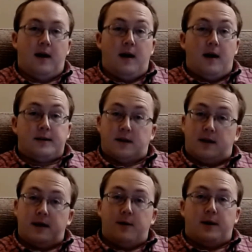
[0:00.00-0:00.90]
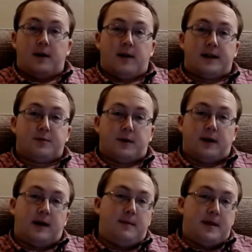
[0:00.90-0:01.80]
So there you are, that's what I
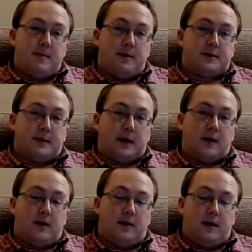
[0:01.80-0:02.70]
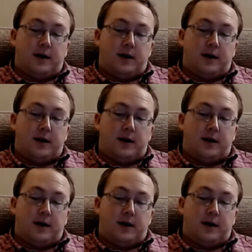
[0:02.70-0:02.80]
keep in the boot of my car.